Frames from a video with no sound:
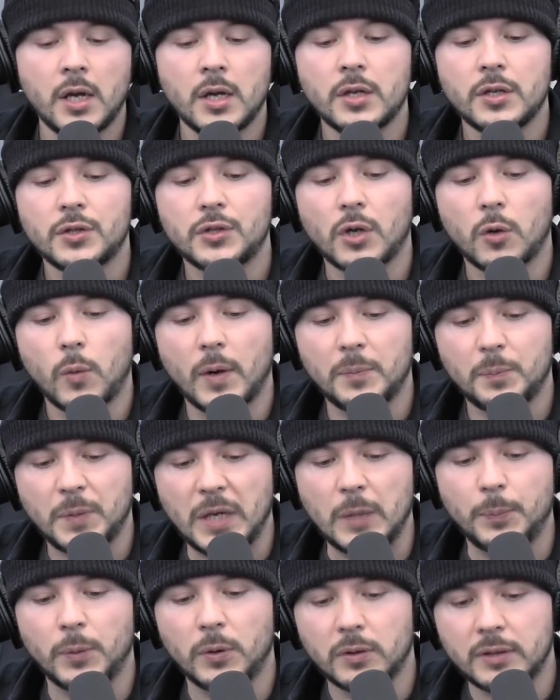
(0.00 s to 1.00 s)
So when
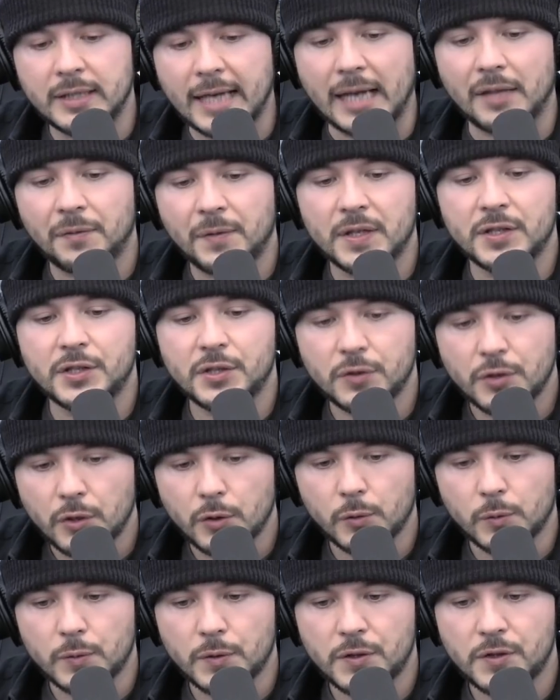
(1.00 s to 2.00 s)
people get this
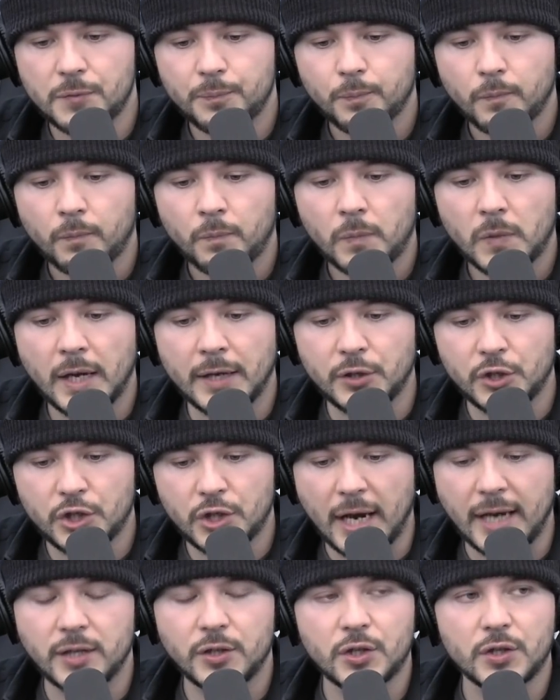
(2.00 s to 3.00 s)
news, it
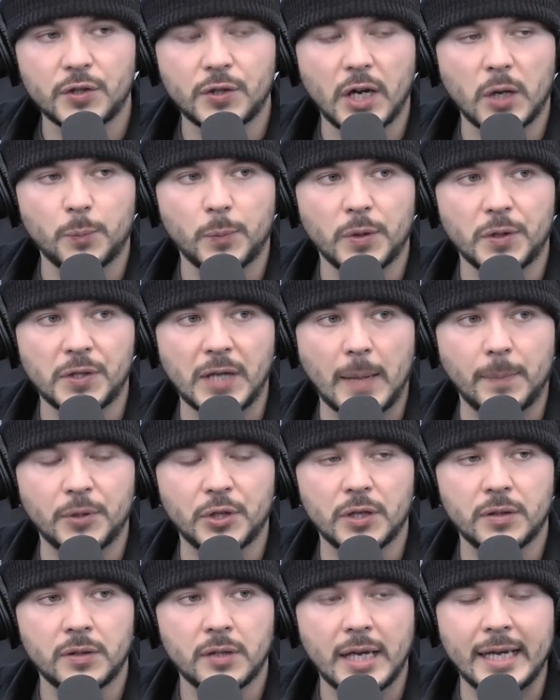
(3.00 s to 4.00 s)
changes their perception.